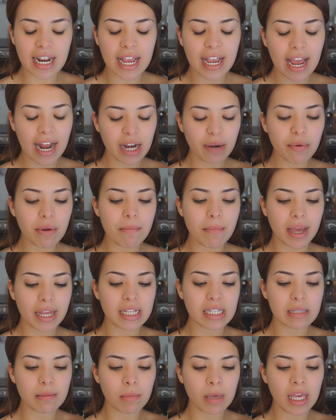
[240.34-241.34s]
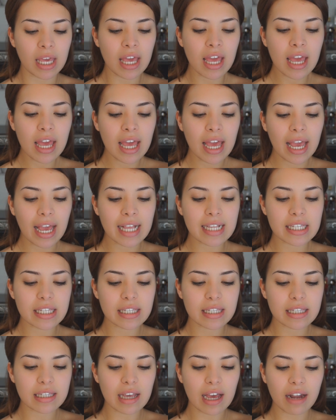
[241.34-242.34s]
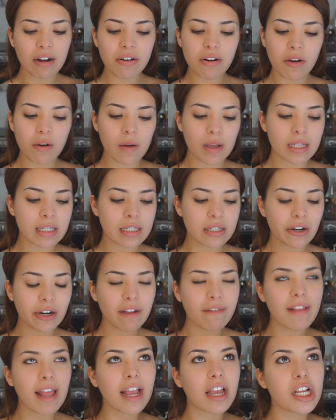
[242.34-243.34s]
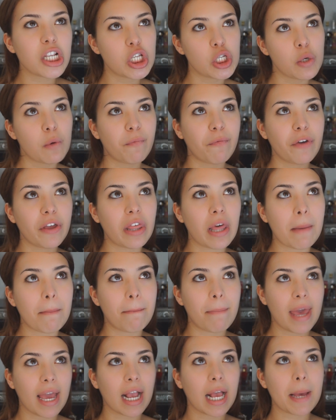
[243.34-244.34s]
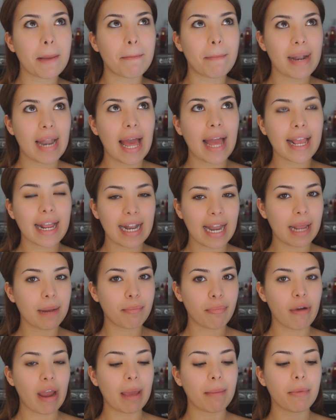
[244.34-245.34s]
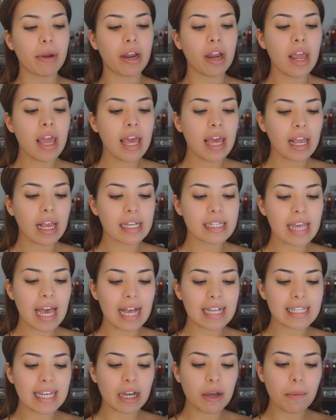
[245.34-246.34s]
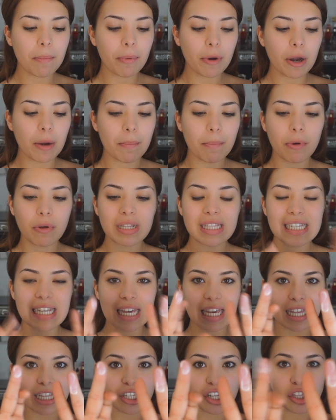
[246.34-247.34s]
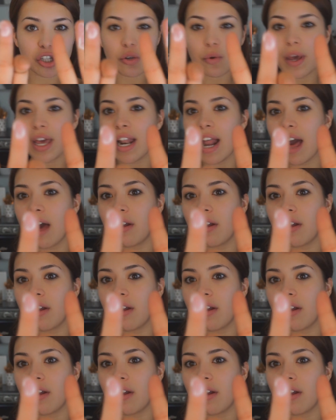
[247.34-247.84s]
it. It kind of reminds me, I don't know, it's sort of like a dupe for the Becca Black Light Primer because it has like a purple tint to it.